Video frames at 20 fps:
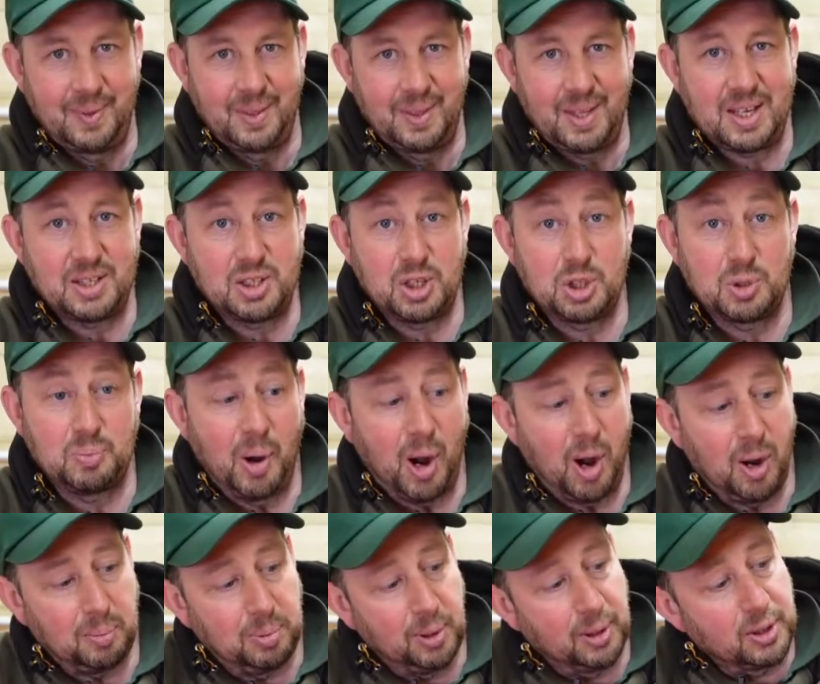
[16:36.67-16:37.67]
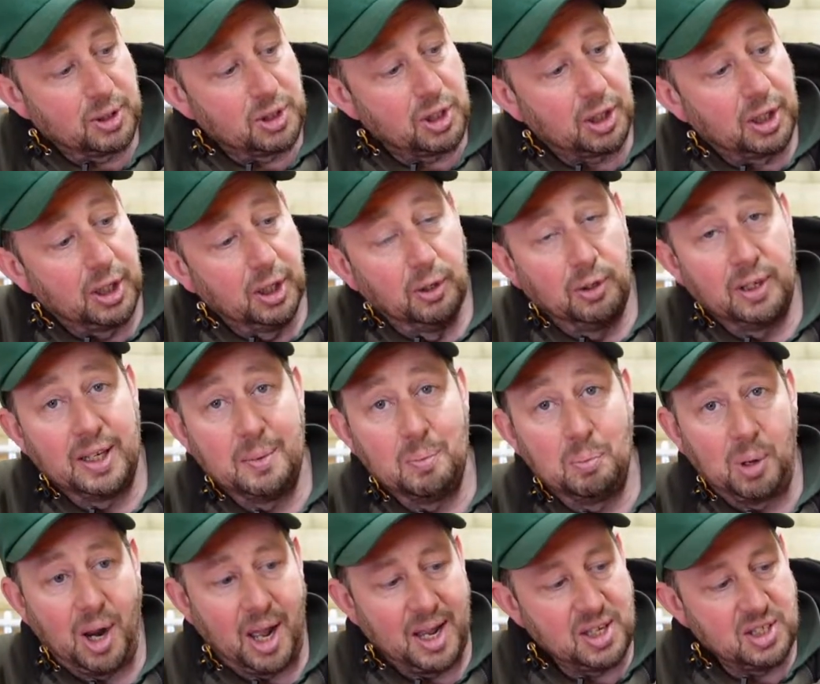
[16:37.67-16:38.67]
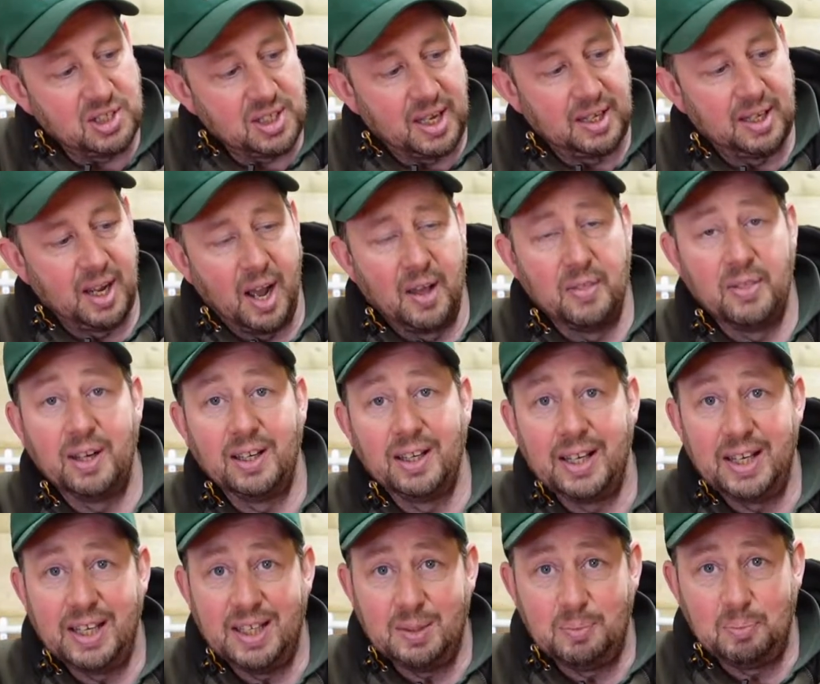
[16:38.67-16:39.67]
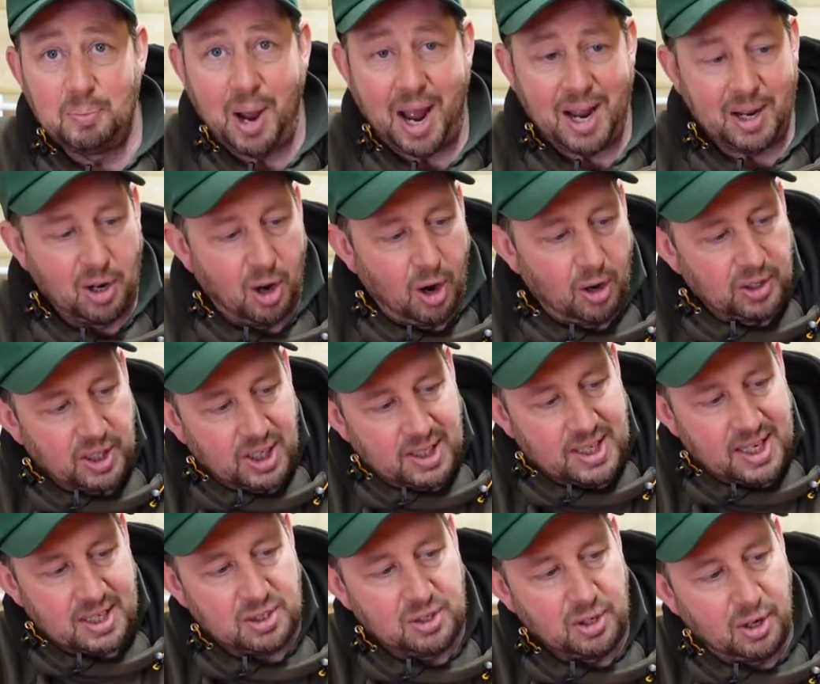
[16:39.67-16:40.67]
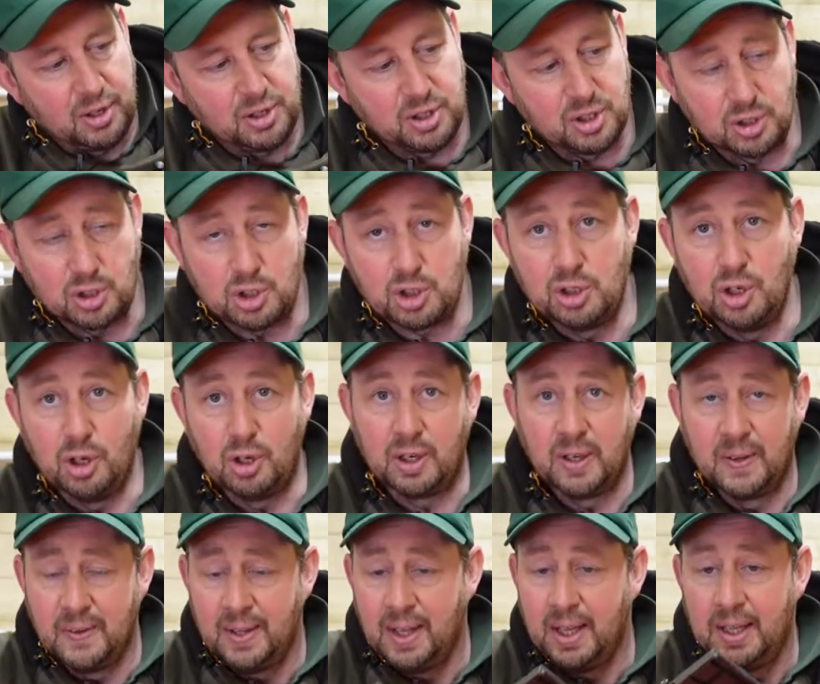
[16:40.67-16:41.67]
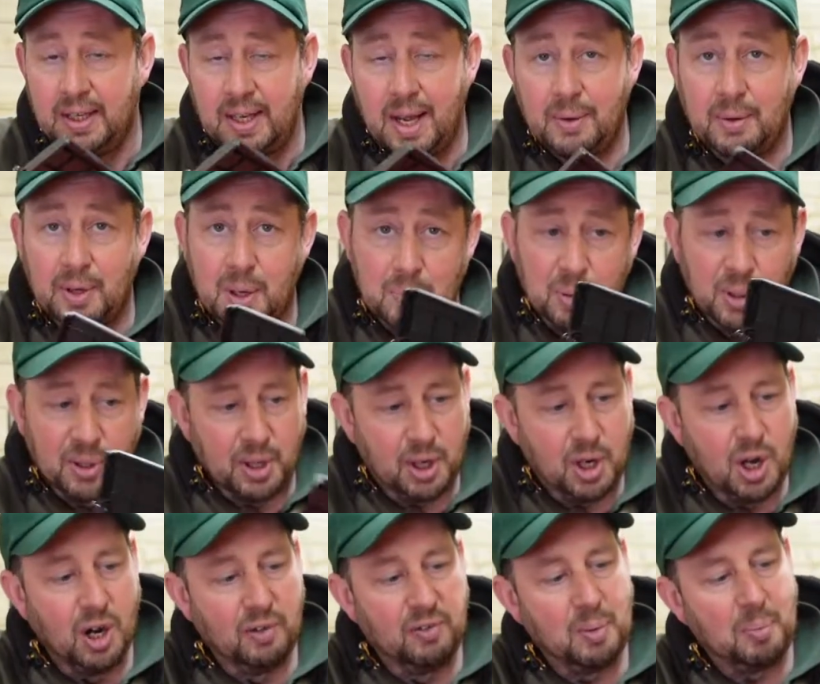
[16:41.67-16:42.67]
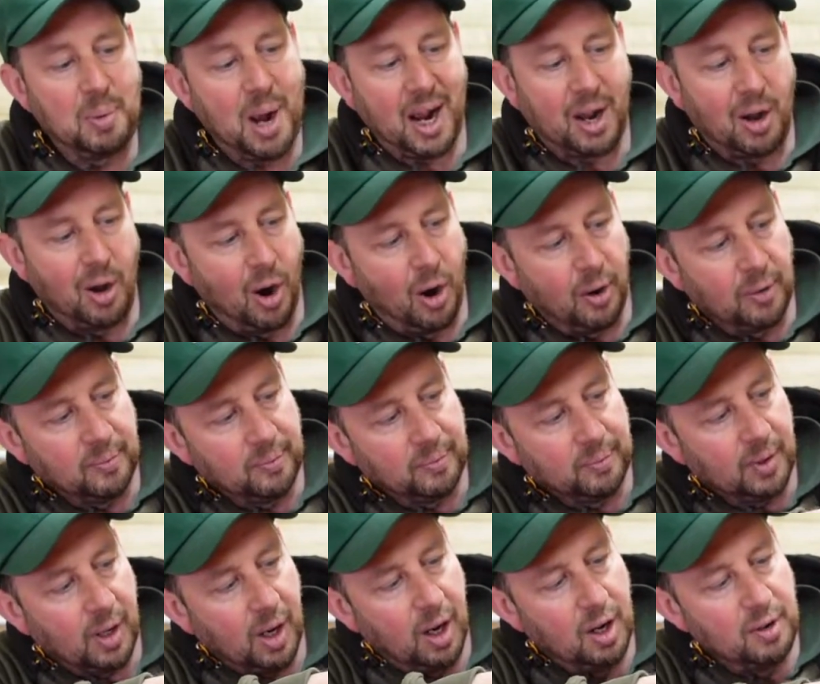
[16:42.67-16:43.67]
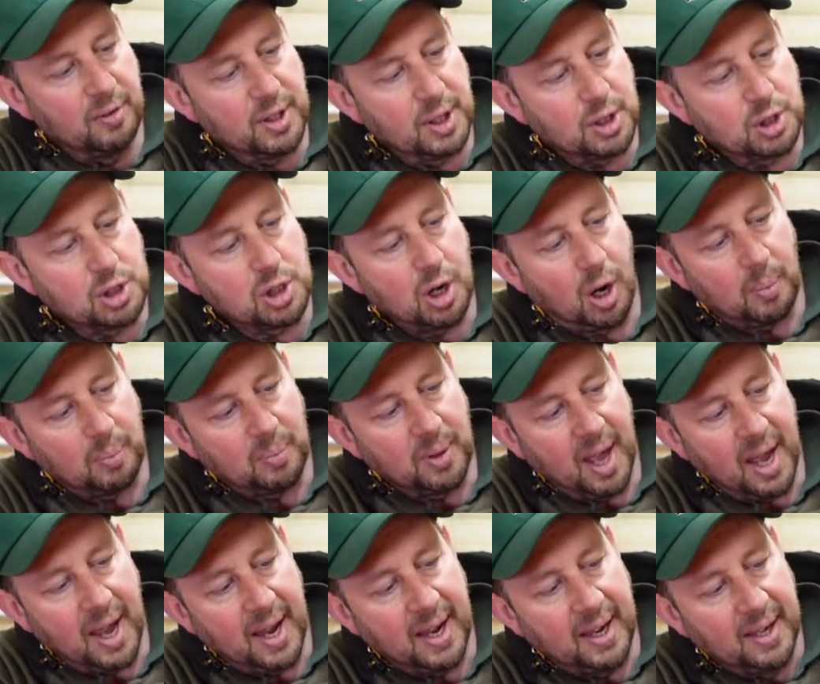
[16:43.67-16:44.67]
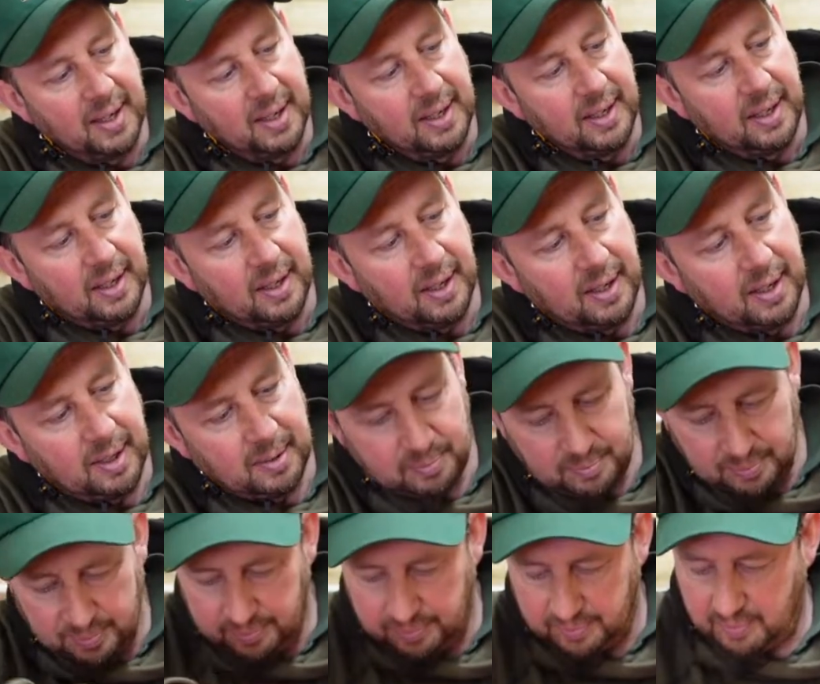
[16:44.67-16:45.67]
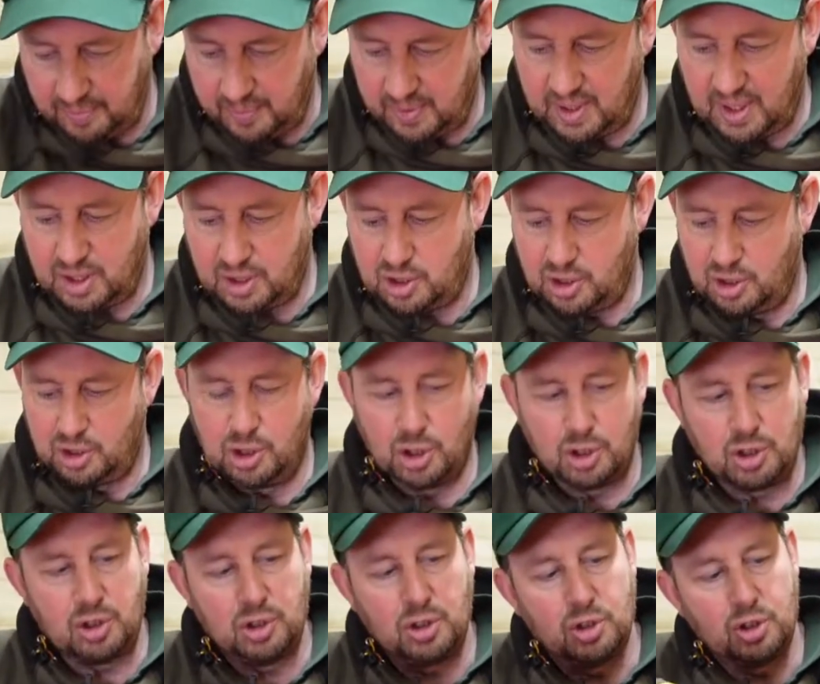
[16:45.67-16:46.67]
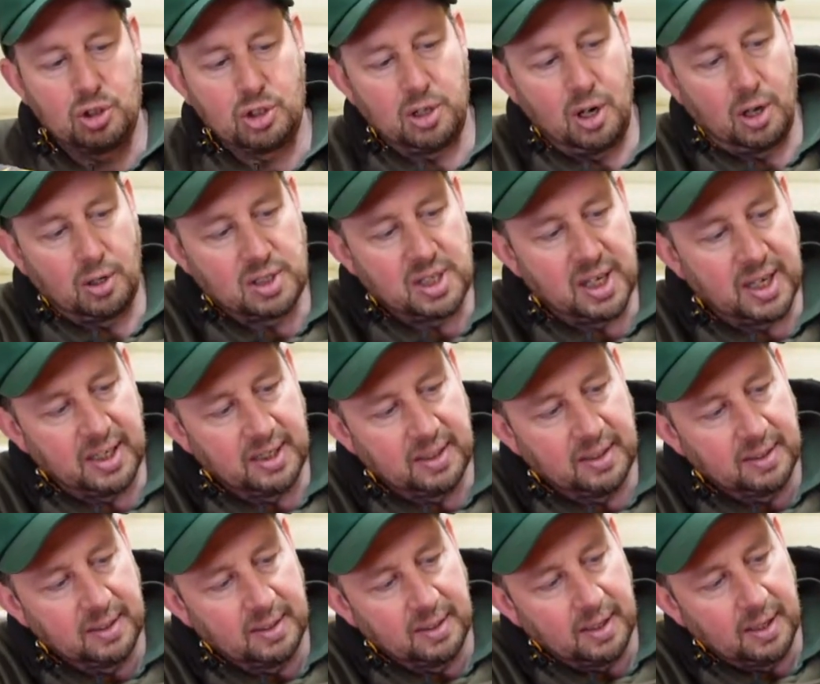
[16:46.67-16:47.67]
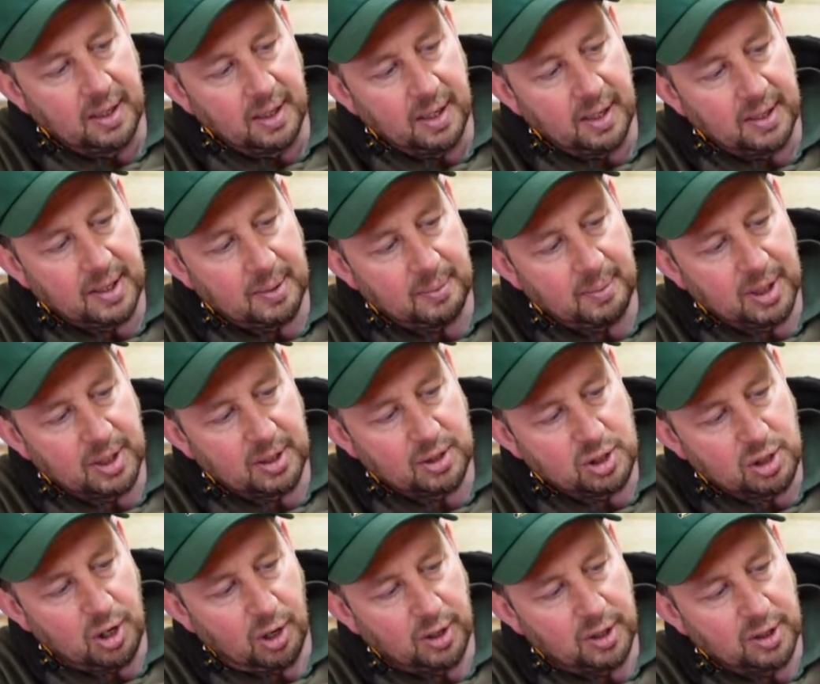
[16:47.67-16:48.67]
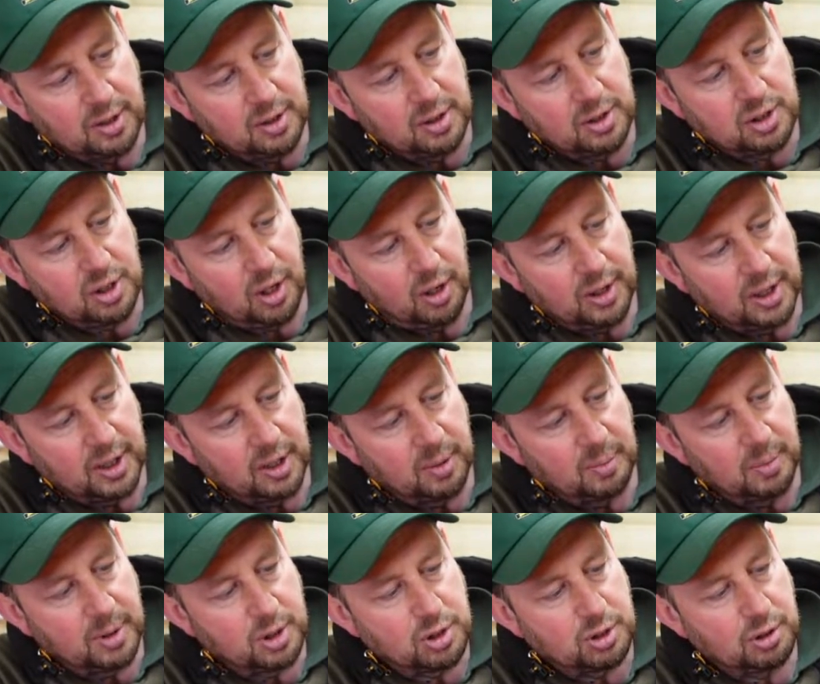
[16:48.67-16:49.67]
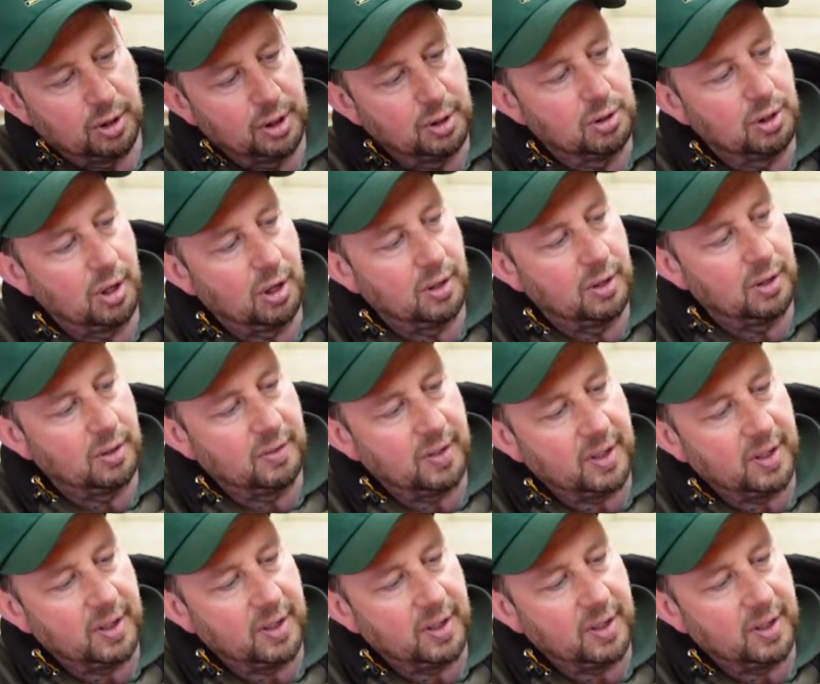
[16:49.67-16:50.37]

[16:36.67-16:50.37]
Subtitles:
That's the spark plug securely in place then, and the lead back on, and that's nice and snug. Now we can put the cover back on over the top there. That should just slot in, and then we can tighten it up with a screwdriver.